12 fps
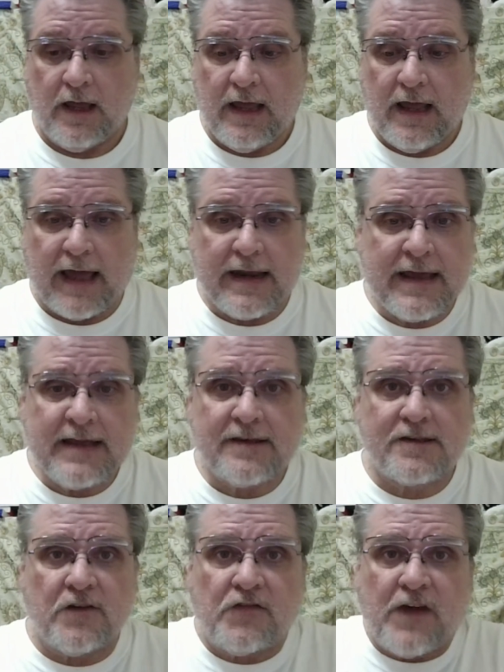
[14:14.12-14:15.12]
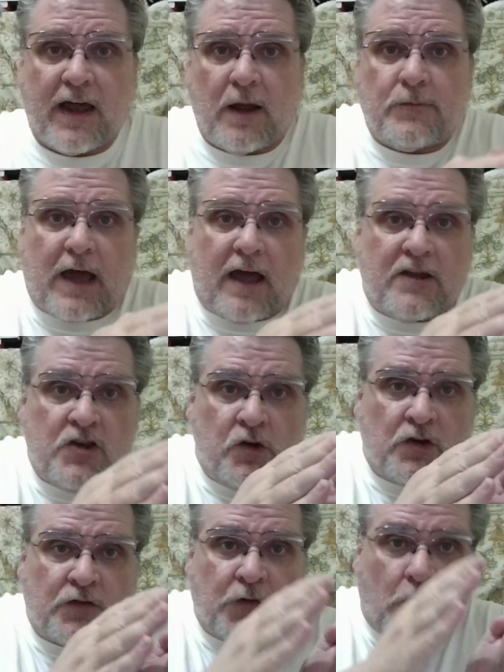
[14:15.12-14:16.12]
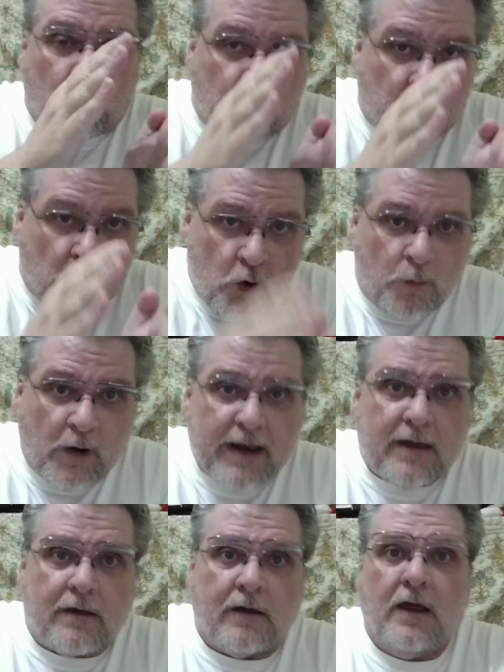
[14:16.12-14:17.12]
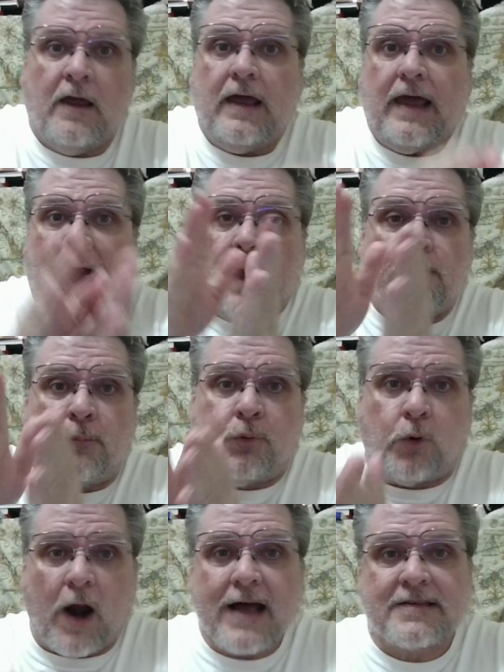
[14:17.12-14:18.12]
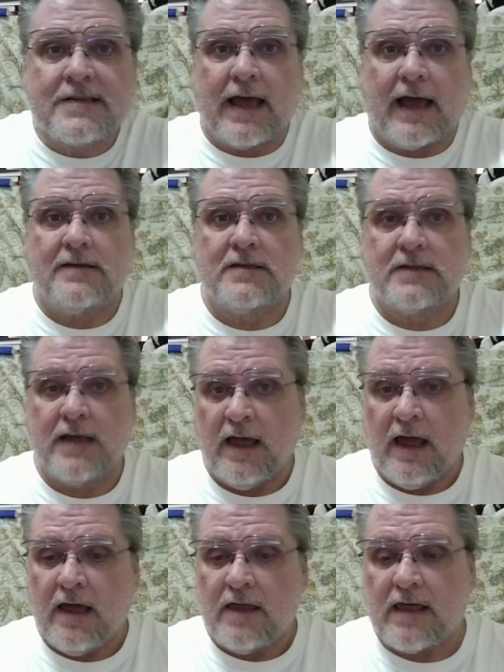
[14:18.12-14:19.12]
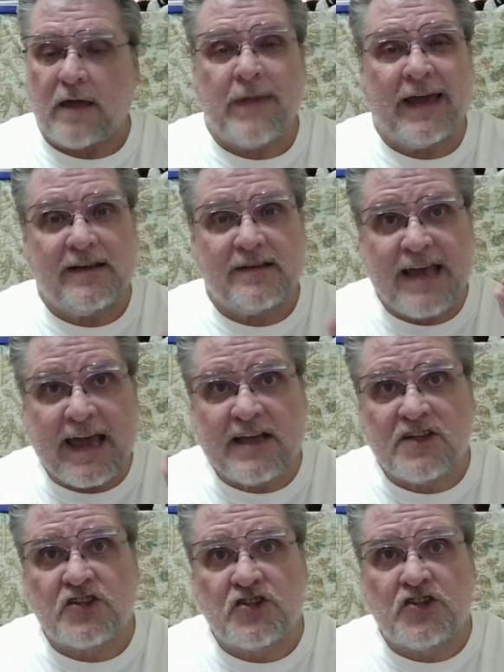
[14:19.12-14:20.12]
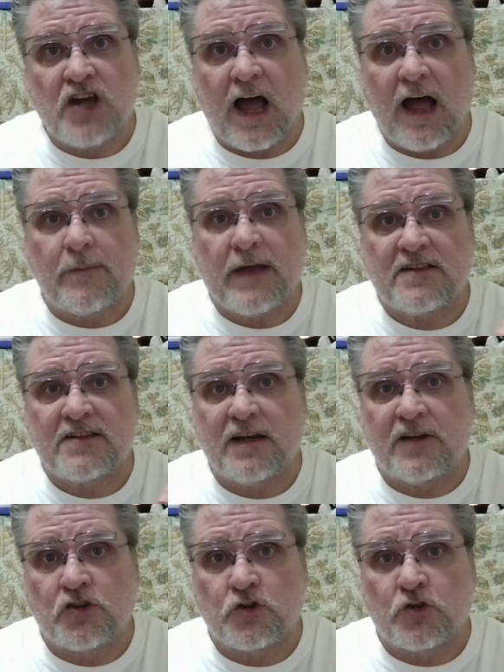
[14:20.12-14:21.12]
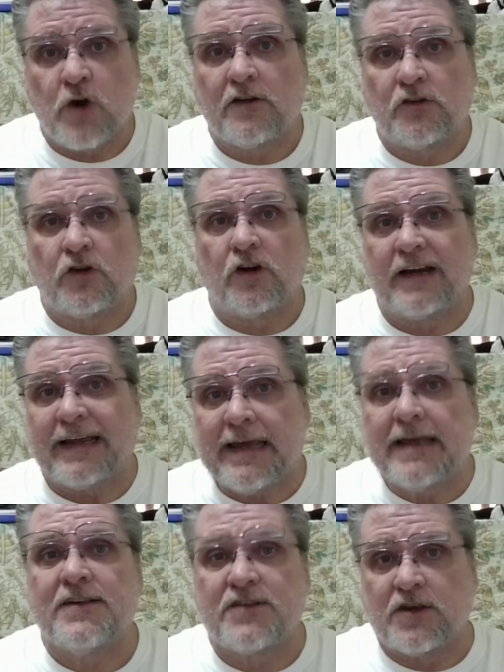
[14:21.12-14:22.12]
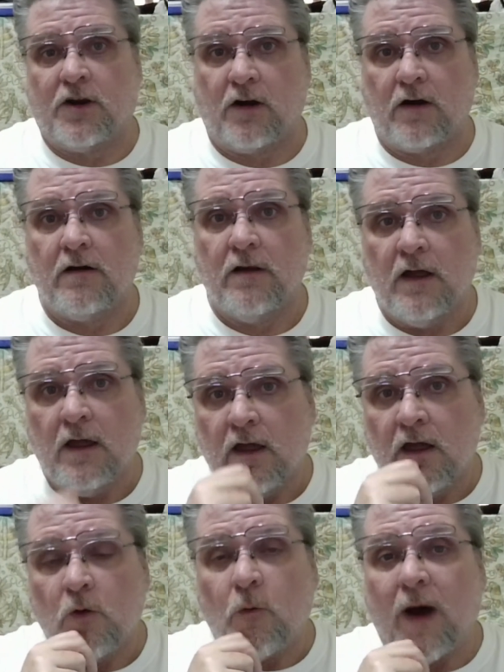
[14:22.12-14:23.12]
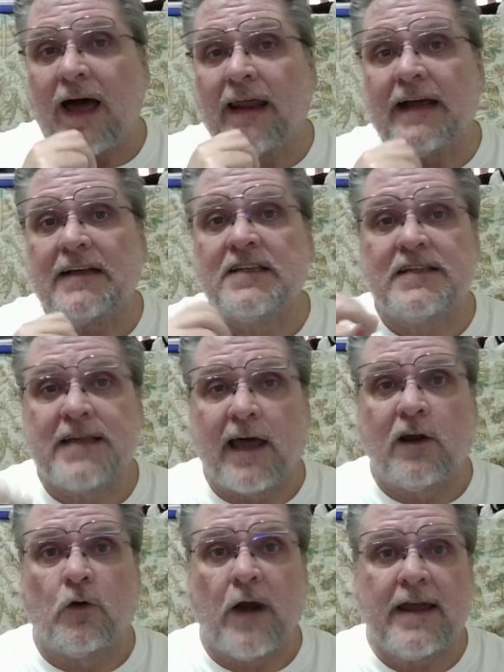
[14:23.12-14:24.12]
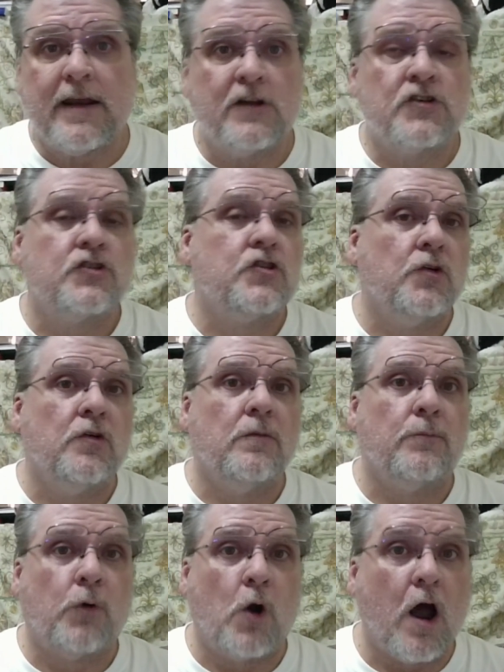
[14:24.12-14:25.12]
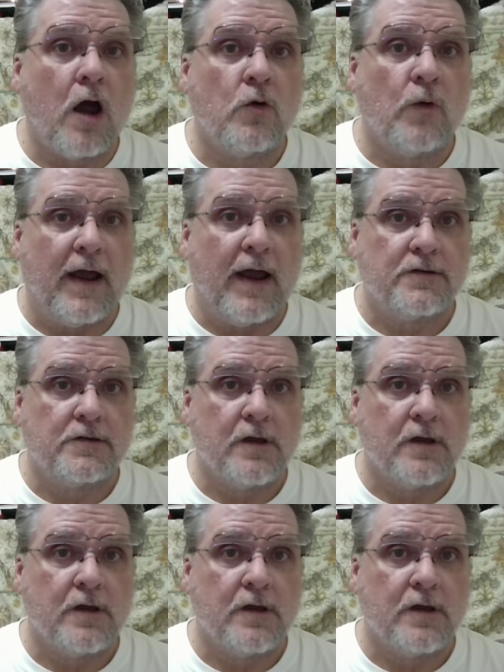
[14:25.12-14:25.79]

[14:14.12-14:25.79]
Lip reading: And he's developed a useful rubric and process that makes his job as an instructor easier while accelerating student progress.